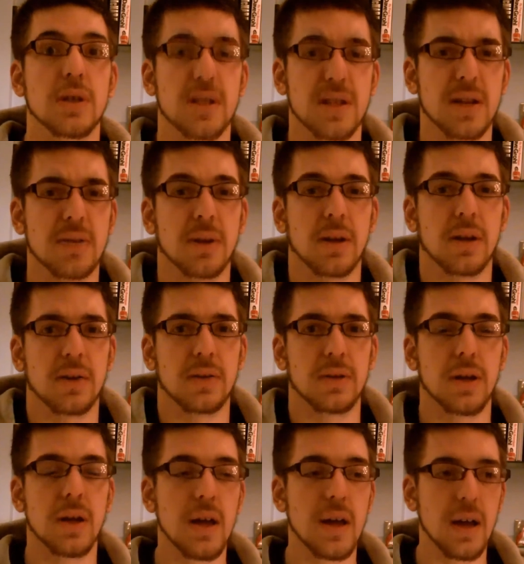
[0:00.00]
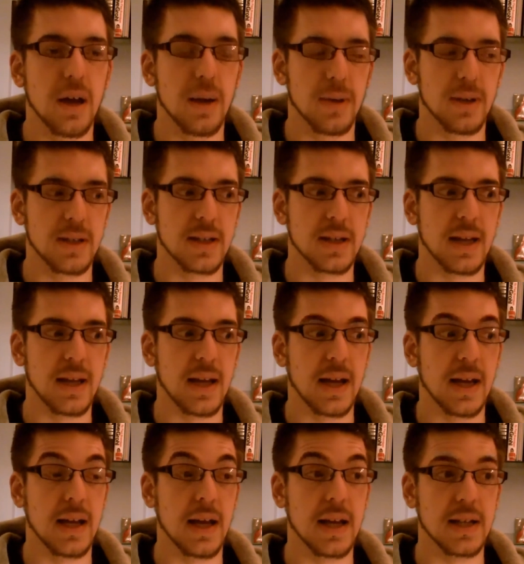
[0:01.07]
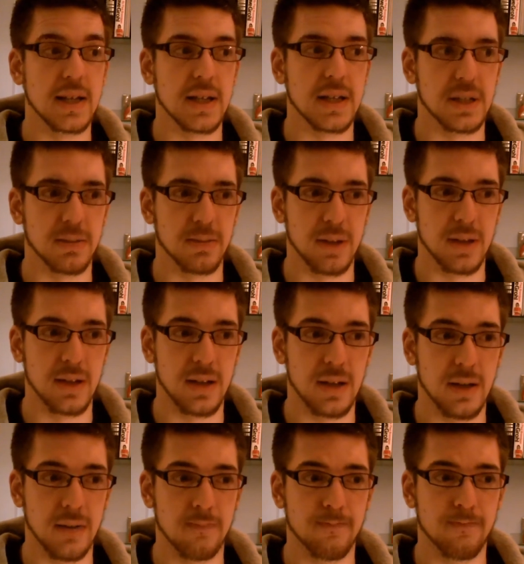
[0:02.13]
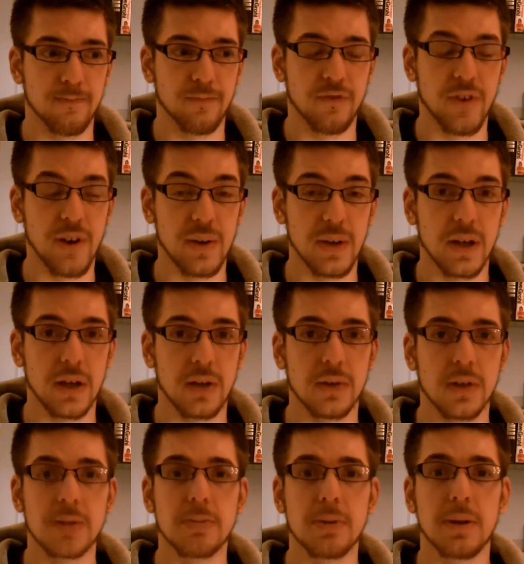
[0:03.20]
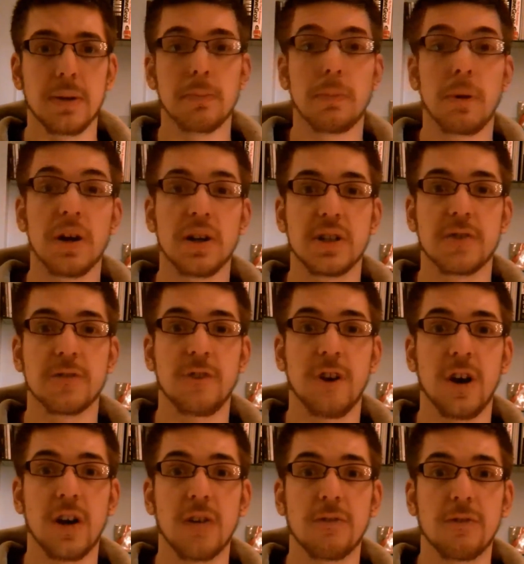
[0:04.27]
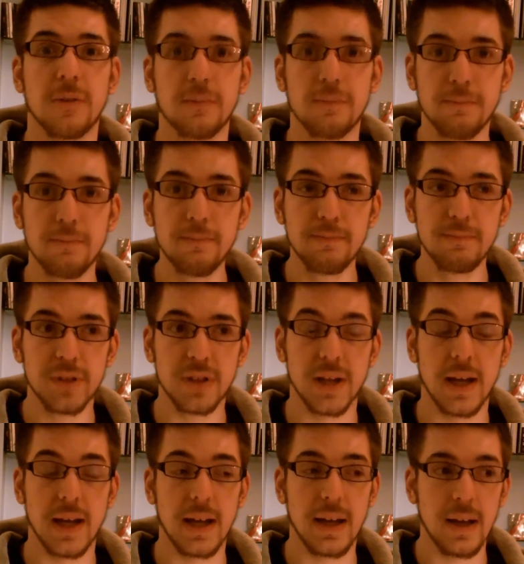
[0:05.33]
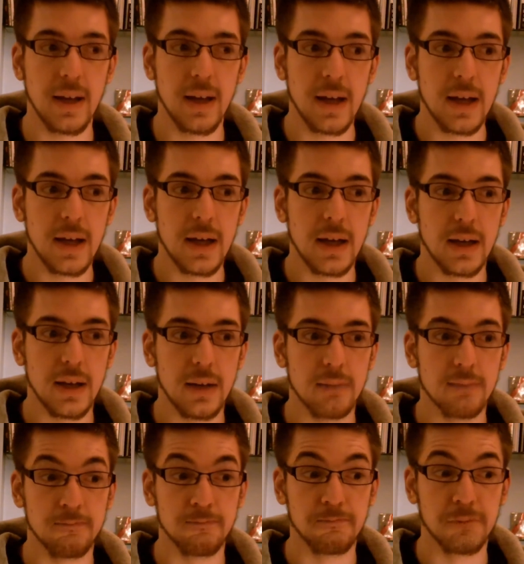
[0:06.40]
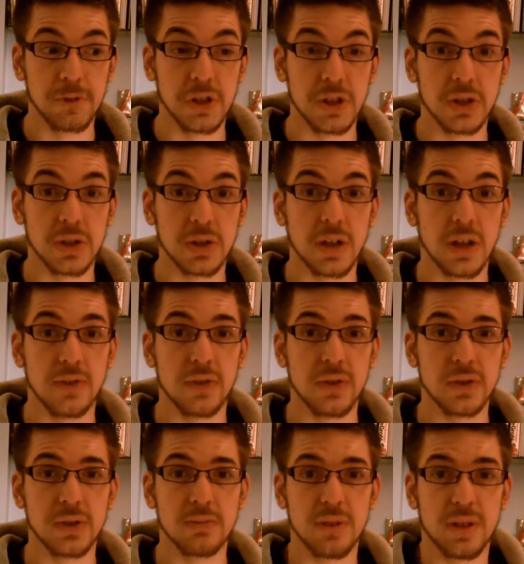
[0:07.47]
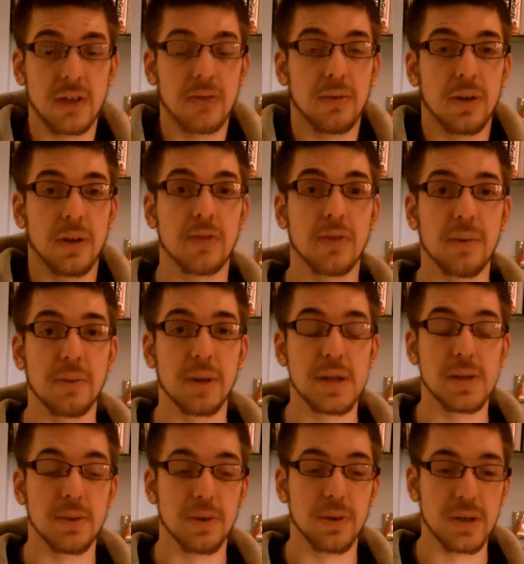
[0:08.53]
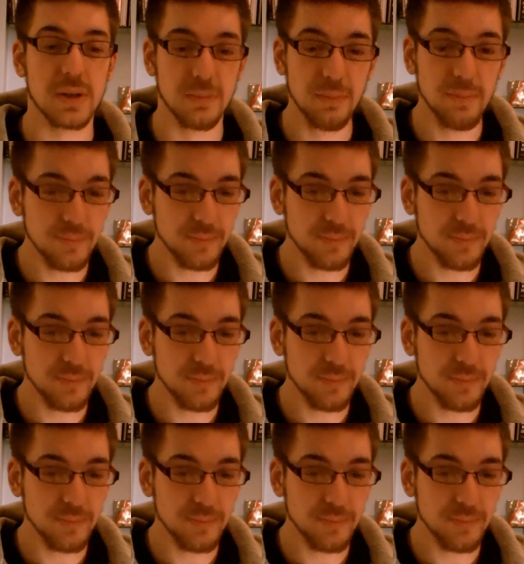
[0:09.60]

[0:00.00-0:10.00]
It's going to be cold. I mean, today it has actually been um, very cold. It's been minus five today, um, which is kind of awesome. It didn't really affect me, to be honest.